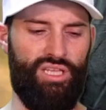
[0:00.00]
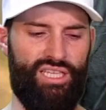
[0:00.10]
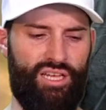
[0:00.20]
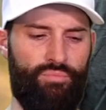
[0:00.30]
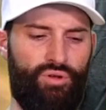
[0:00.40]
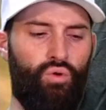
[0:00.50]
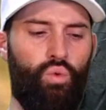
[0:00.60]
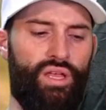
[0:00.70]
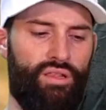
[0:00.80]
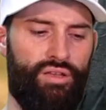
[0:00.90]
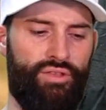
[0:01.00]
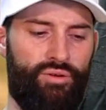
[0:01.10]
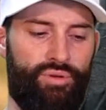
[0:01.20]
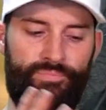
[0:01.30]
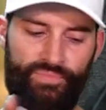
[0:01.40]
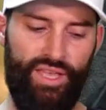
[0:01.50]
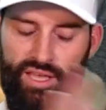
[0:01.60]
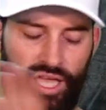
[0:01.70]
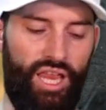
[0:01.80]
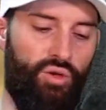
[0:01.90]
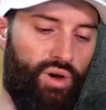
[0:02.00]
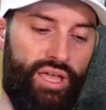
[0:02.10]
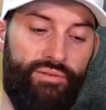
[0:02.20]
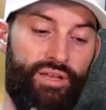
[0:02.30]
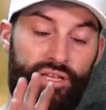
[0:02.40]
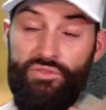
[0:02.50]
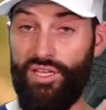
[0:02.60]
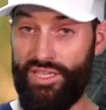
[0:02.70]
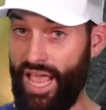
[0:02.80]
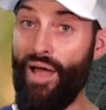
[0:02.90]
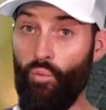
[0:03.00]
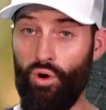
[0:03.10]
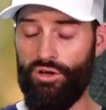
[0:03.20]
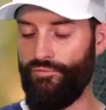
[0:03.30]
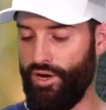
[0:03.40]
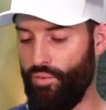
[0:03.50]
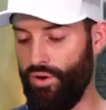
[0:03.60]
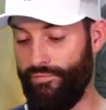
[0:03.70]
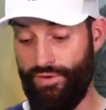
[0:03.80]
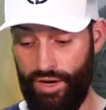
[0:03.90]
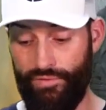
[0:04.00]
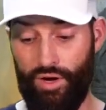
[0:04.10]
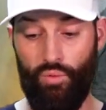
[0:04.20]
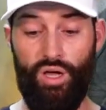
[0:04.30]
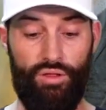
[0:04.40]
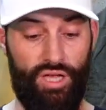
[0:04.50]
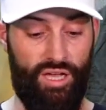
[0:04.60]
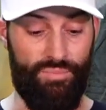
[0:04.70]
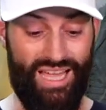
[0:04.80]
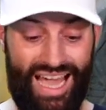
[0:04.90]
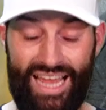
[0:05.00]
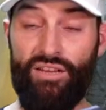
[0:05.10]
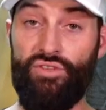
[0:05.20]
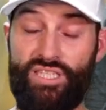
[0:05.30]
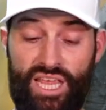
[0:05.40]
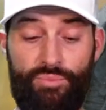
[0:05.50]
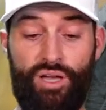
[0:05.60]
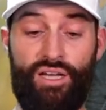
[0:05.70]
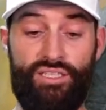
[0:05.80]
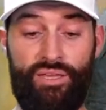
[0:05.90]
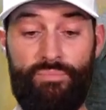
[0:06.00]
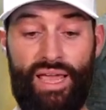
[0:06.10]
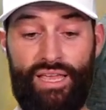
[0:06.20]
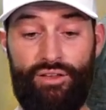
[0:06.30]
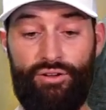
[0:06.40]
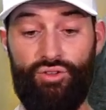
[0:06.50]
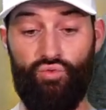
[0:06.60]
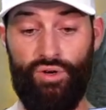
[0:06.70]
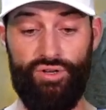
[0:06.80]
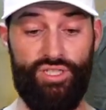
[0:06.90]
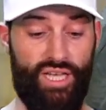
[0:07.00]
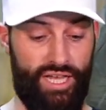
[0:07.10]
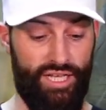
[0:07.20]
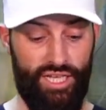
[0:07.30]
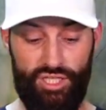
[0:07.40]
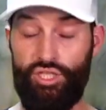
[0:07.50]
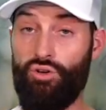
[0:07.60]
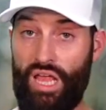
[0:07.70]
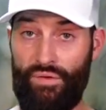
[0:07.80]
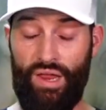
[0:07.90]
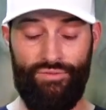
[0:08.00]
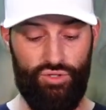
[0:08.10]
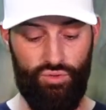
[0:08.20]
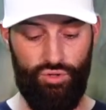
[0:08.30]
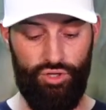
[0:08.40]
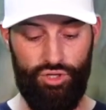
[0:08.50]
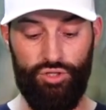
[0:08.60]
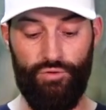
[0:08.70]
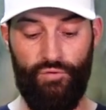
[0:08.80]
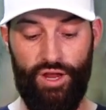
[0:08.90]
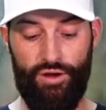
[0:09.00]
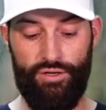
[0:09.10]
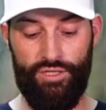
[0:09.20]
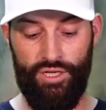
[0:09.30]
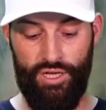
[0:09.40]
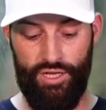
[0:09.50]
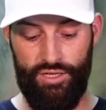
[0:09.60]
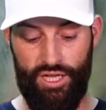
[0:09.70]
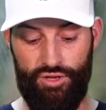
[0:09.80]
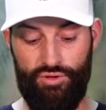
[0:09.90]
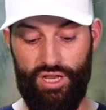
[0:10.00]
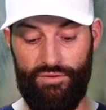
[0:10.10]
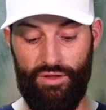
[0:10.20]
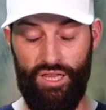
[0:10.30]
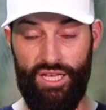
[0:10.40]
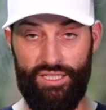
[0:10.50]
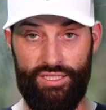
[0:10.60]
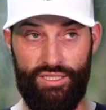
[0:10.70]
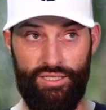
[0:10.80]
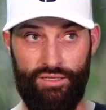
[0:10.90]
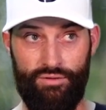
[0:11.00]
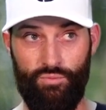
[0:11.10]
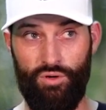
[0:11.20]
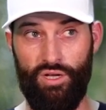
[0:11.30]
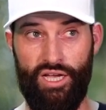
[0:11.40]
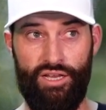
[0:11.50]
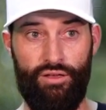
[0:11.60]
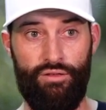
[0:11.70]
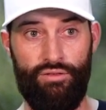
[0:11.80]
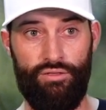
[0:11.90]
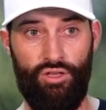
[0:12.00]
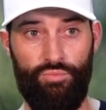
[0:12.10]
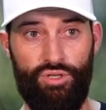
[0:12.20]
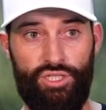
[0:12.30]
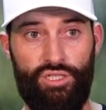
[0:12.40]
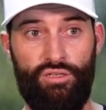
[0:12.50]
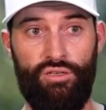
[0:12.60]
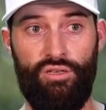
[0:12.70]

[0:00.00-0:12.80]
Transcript: has like a big old wheel on there. But anyway, that, that worked very well, very, very well. Um, kind of the same concept back here in the rear sight is you don't have to have a tool. You can use your fingers and you can have clicks. Well, kind of a little mushy,